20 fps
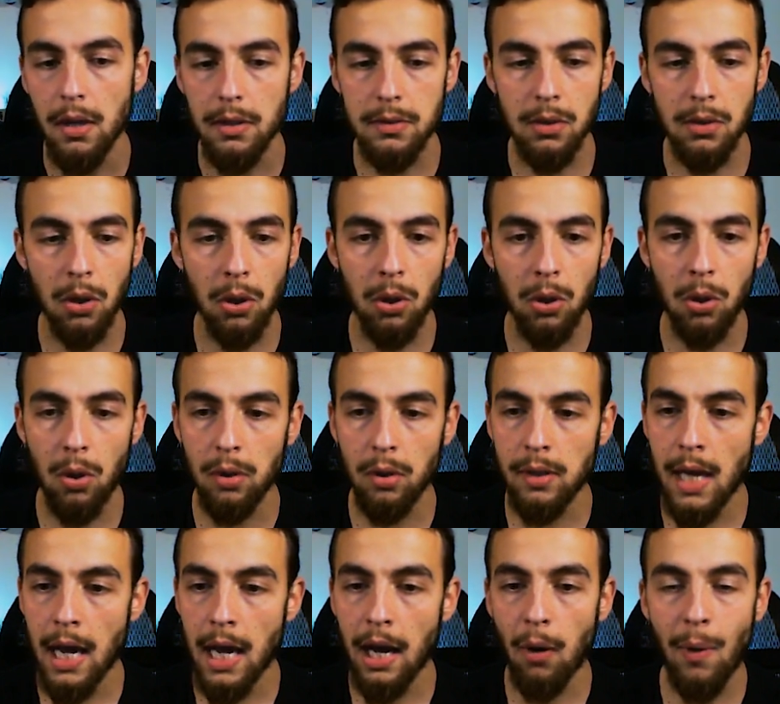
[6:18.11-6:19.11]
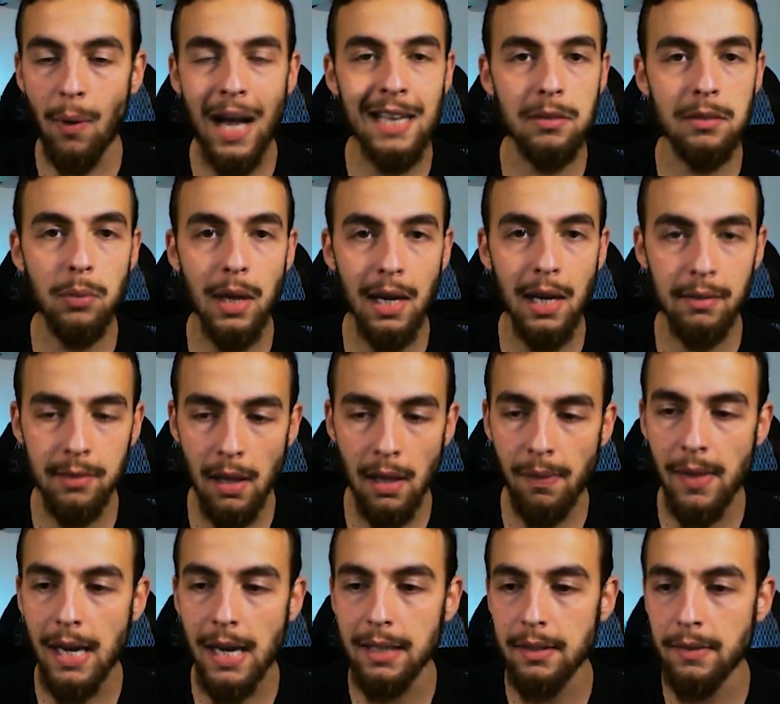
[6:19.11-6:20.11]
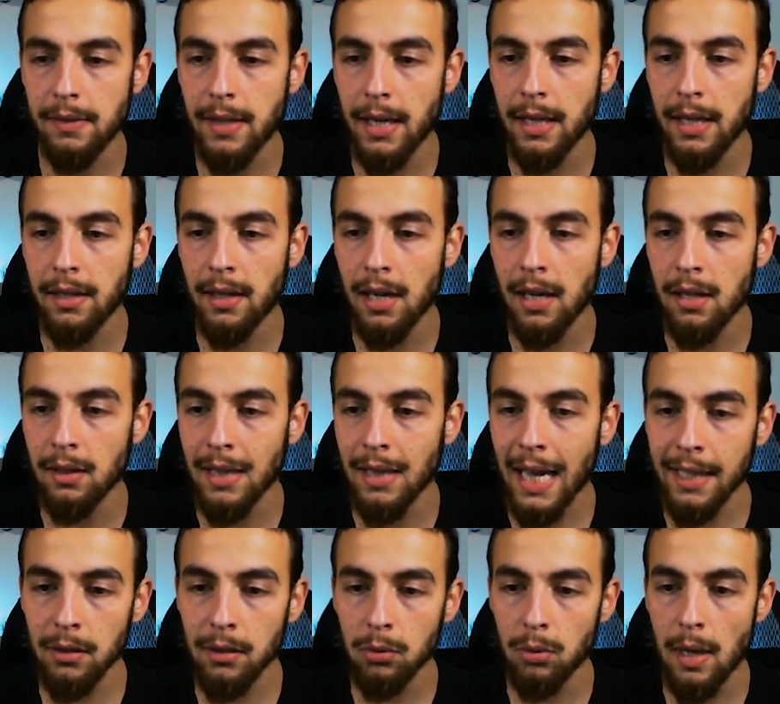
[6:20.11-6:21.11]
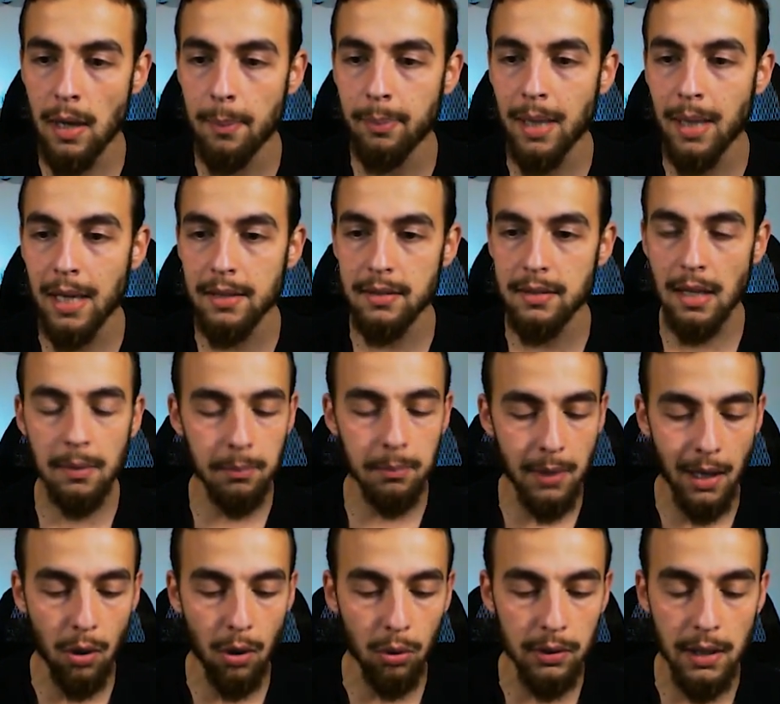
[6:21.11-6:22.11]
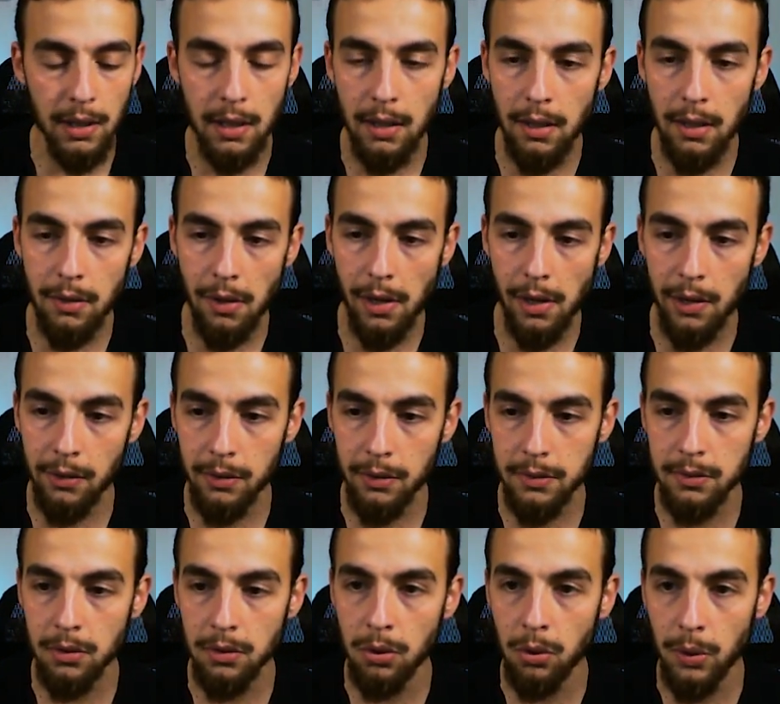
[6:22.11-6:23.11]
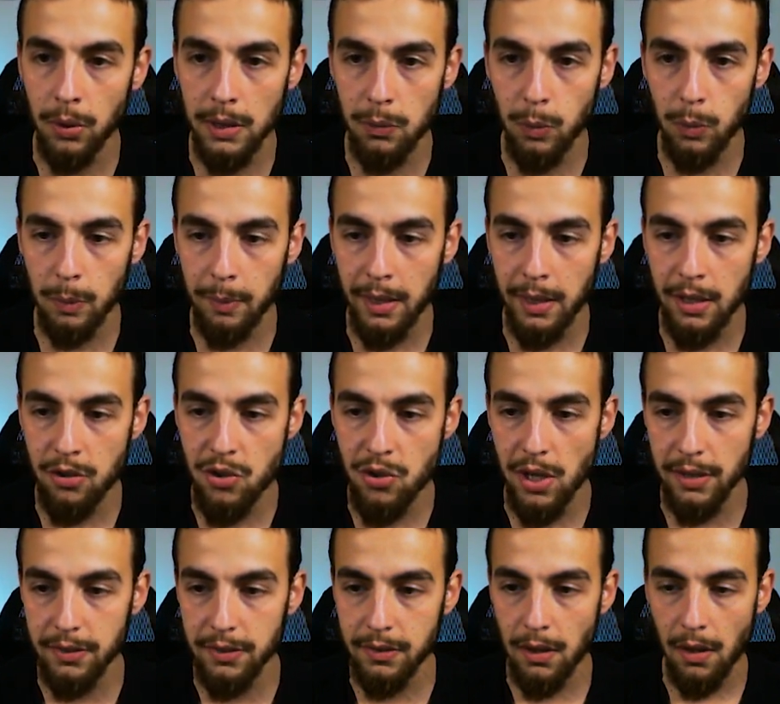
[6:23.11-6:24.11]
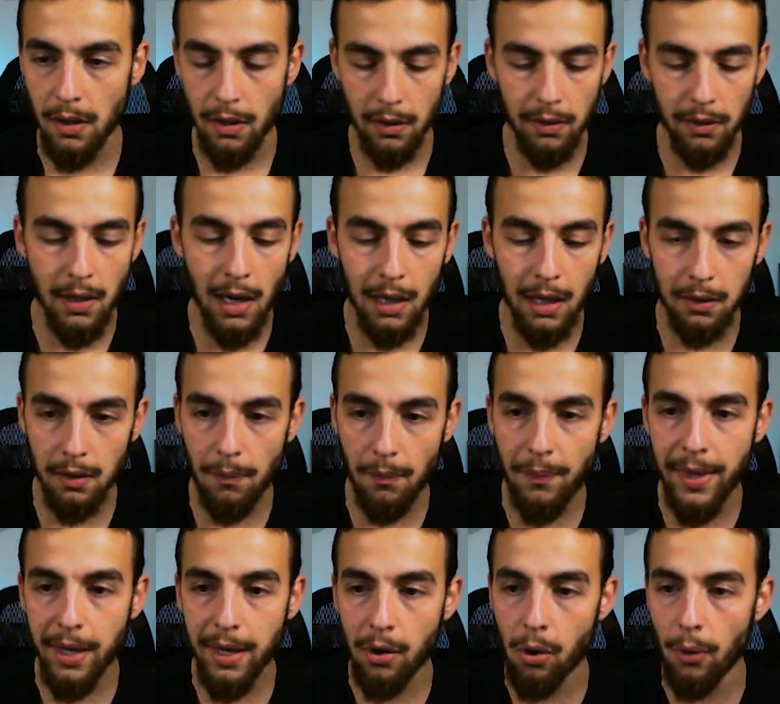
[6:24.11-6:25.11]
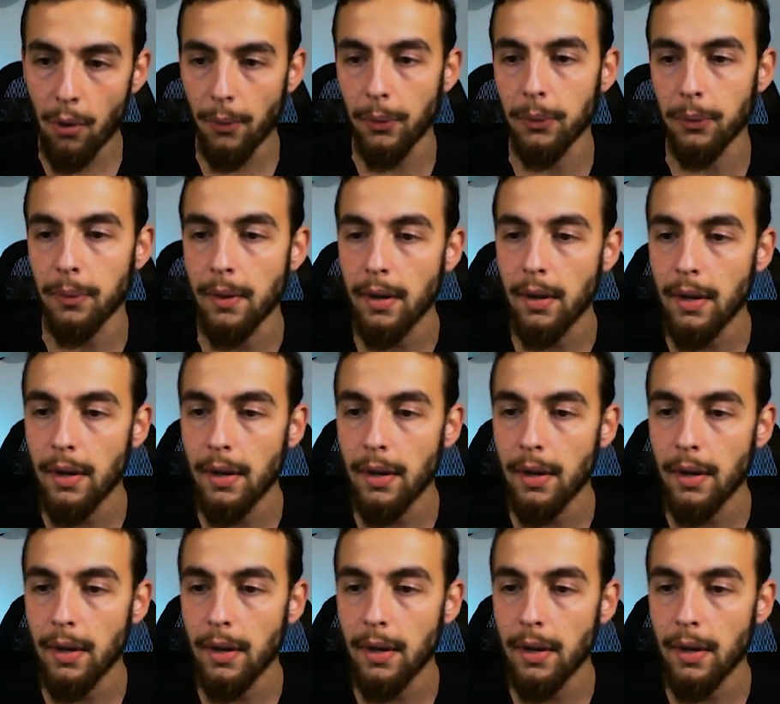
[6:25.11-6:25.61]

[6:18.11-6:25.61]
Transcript: So now as we have done that, then I like to apply some decoding in here, so it will be just .decode,